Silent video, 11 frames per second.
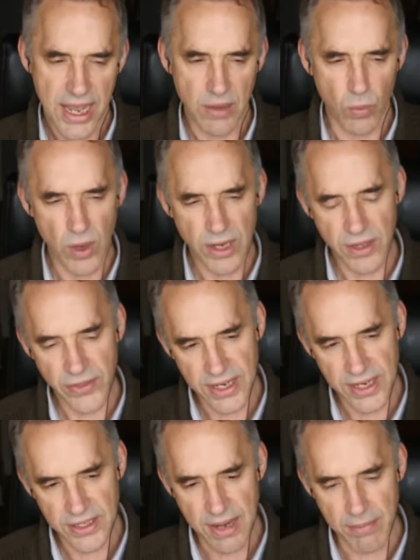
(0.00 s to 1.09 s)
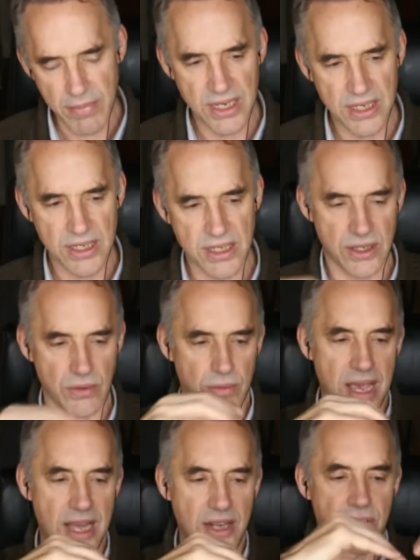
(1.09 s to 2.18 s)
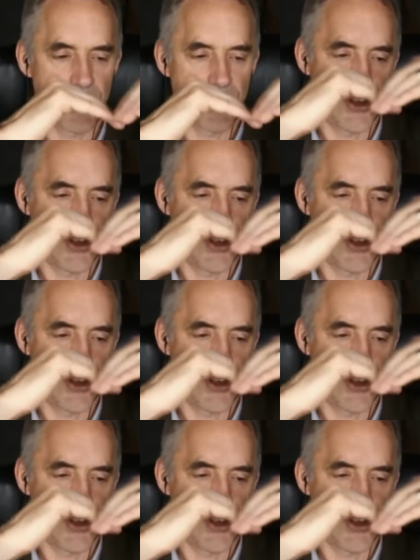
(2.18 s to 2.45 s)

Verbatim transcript: And one of the things that means is so imagine